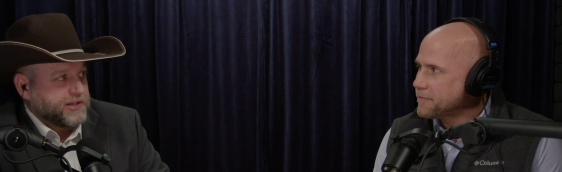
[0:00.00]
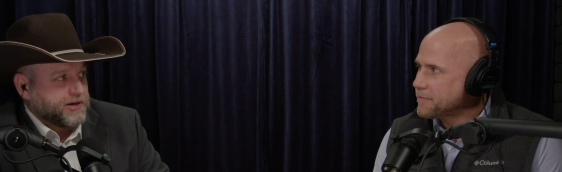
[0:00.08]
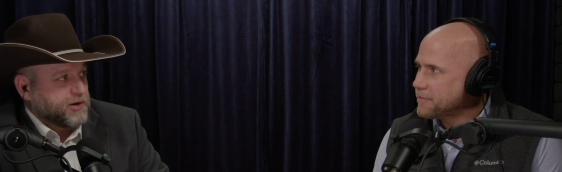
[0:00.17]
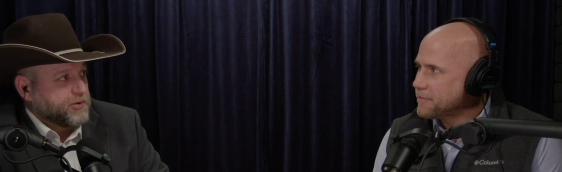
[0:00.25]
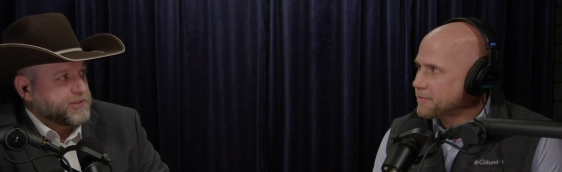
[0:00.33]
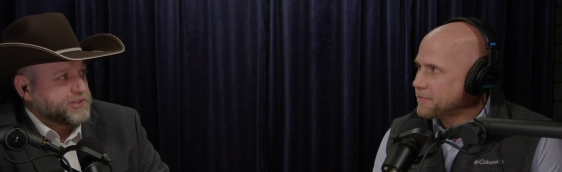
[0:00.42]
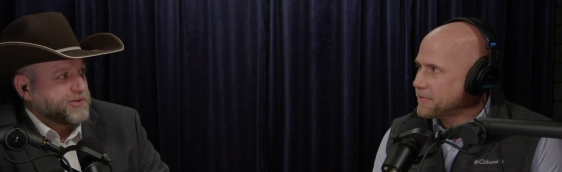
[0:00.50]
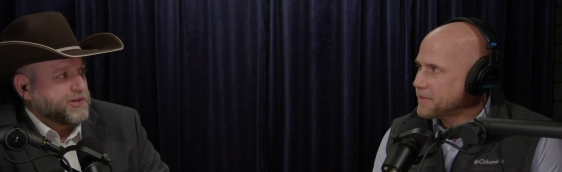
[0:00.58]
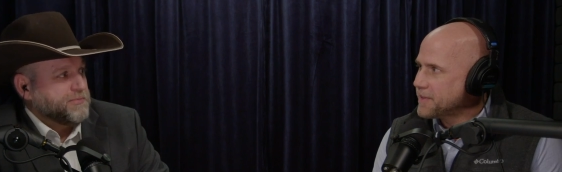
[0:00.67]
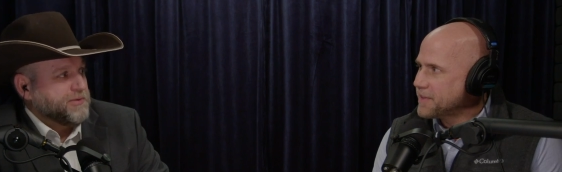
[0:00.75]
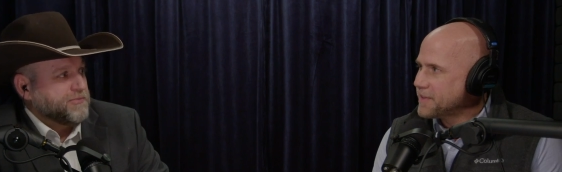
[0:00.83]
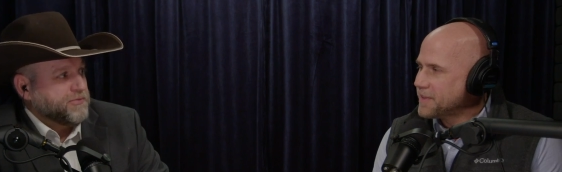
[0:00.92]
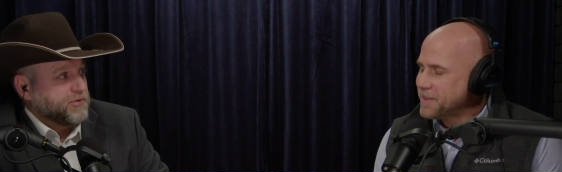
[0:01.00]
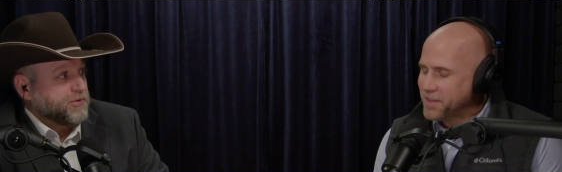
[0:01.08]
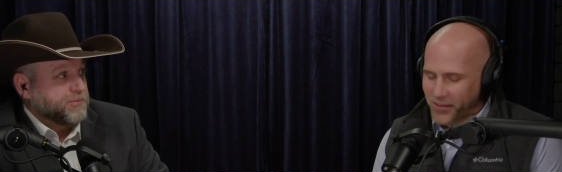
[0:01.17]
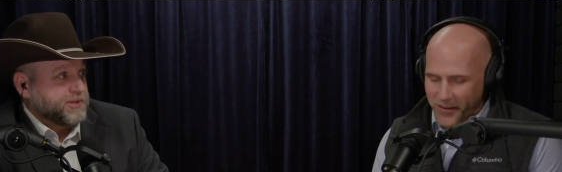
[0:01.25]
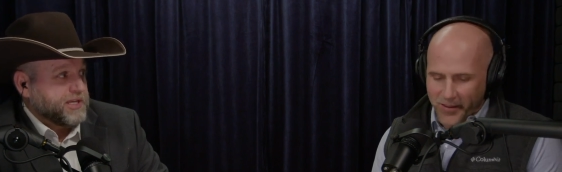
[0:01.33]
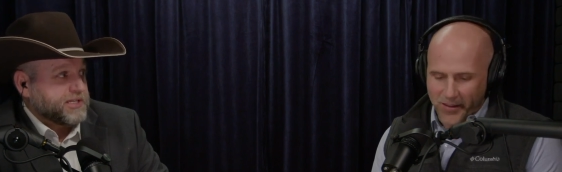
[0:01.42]
Speaker 1: look like they're always going to be
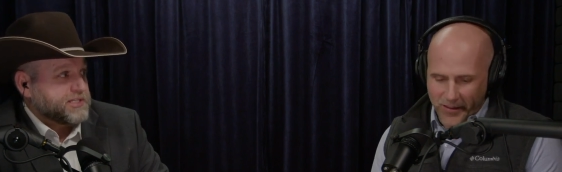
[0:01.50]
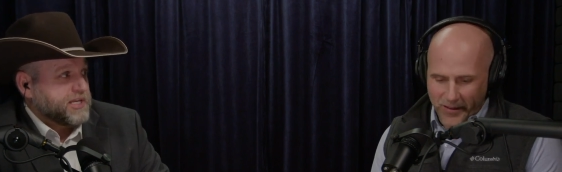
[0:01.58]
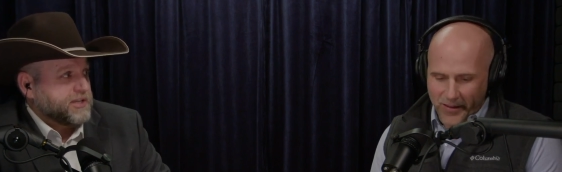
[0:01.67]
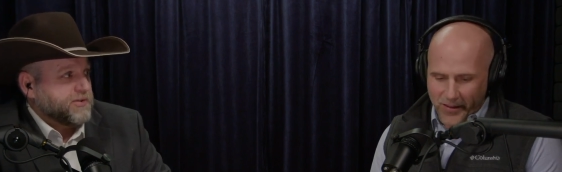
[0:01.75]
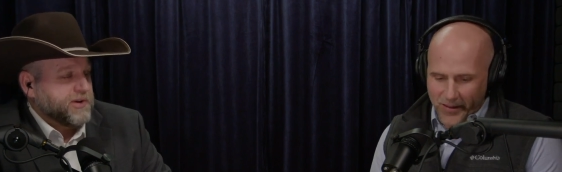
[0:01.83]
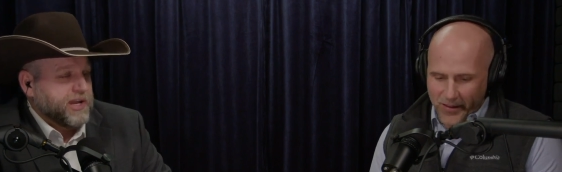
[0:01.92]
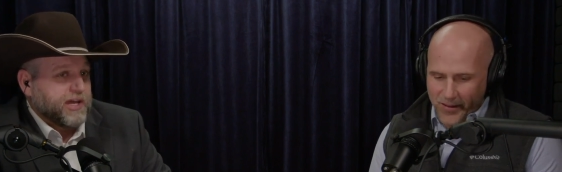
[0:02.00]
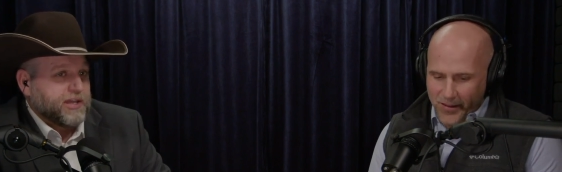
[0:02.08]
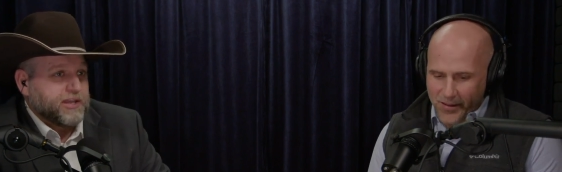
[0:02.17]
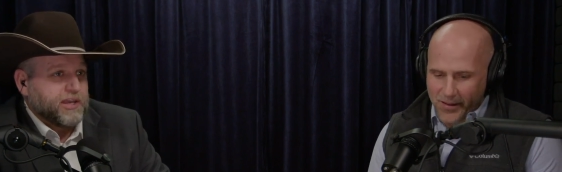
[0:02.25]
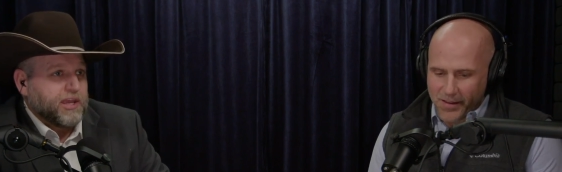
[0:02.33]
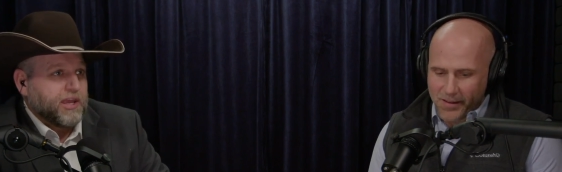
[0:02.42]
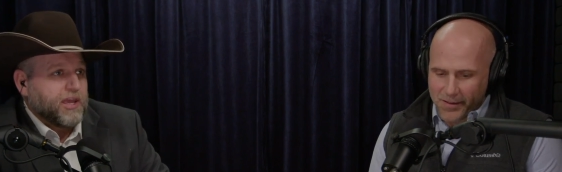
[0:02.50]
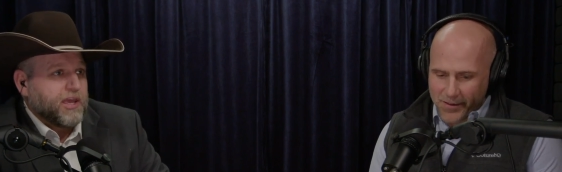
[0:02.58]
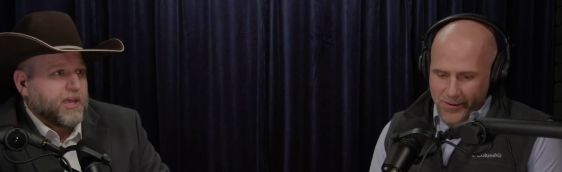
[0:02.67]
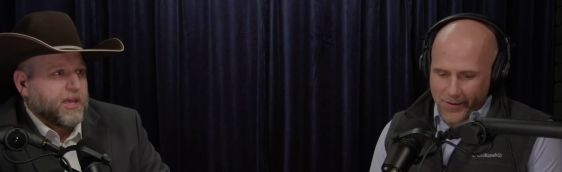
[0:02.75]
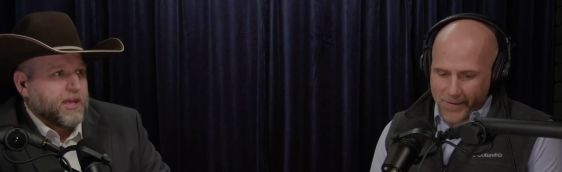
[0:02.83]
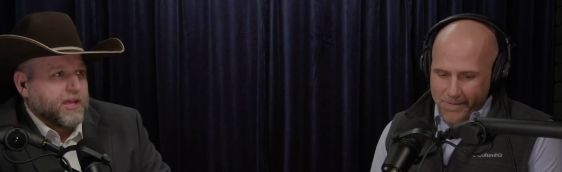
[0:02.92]
full, but that's not the reality.
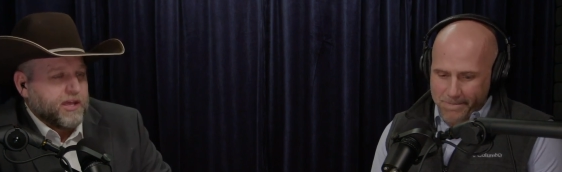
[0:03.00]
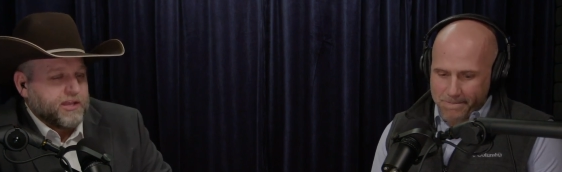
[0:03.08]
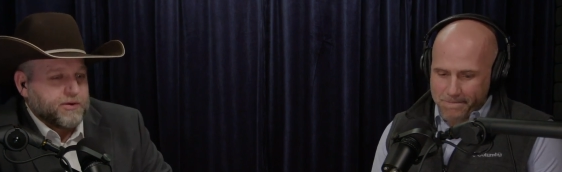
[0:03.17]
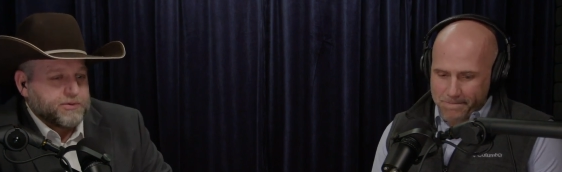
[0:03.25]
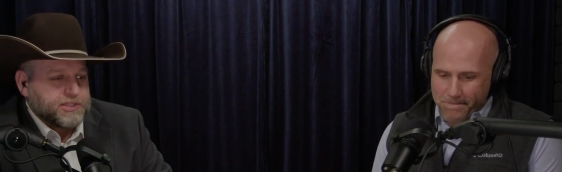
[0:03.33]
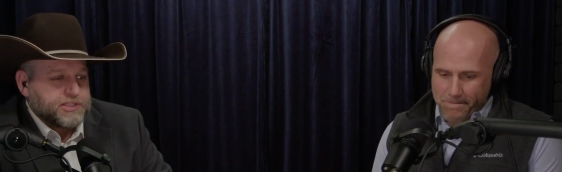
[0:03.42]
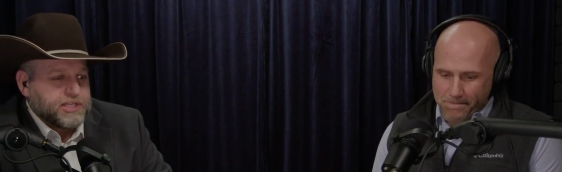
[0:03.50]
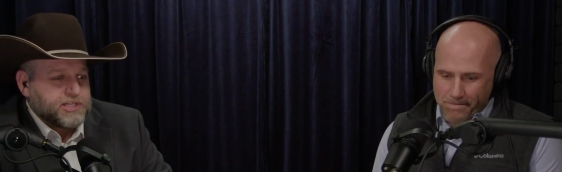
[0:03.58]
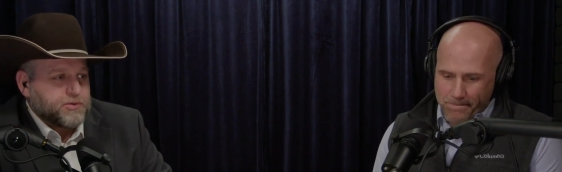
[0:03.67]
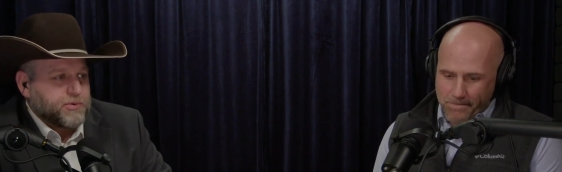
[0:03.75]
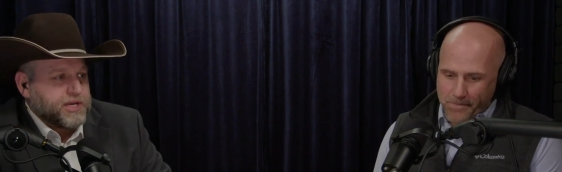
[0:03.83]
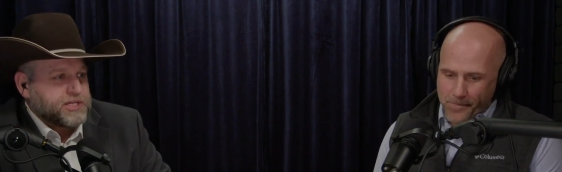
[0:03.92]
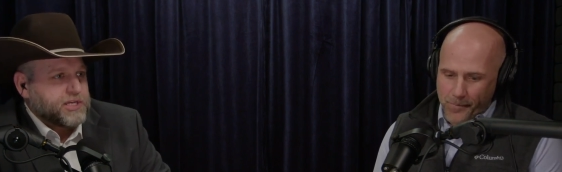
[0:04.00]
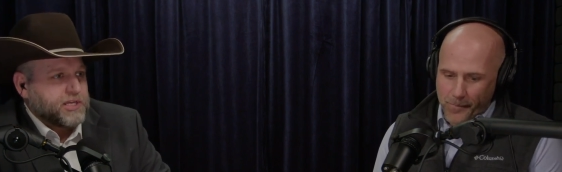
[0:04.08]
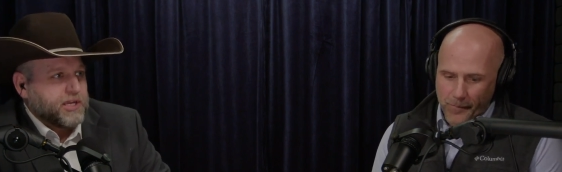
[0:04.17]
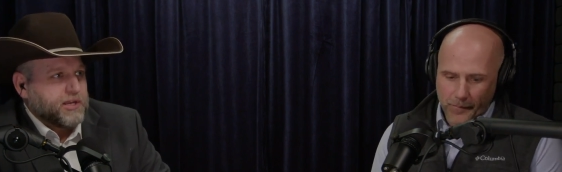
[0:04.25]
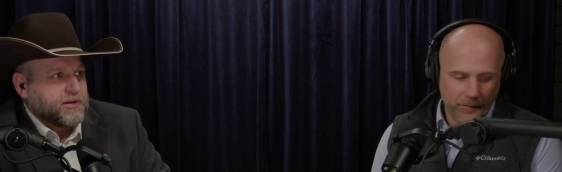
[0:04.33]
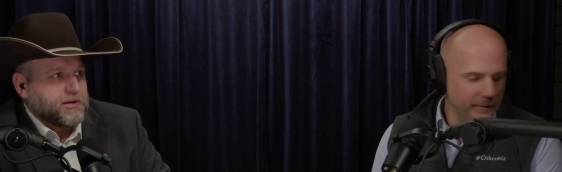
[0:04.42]
There was a
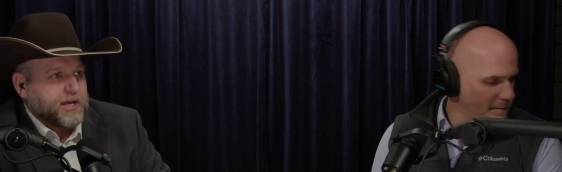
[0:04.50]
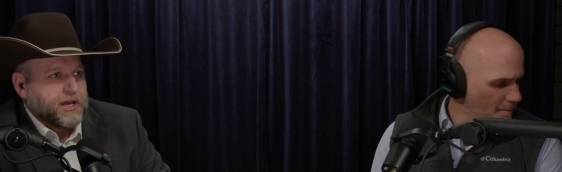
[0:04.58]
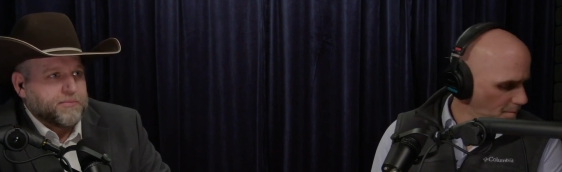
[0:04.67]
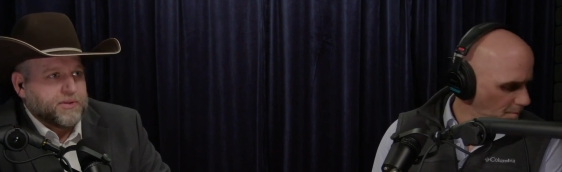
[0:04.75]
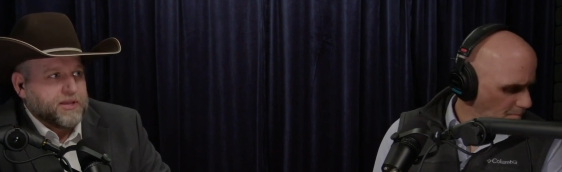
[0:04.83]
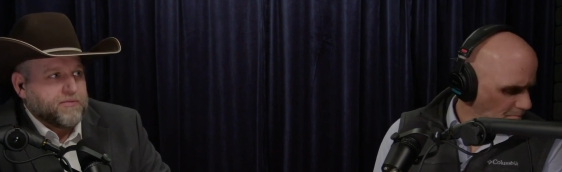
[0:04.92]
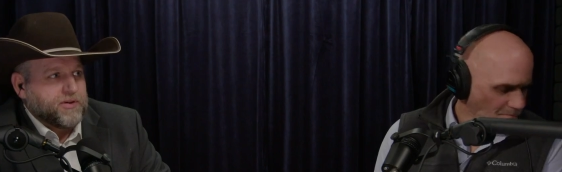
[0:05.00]
situation in, I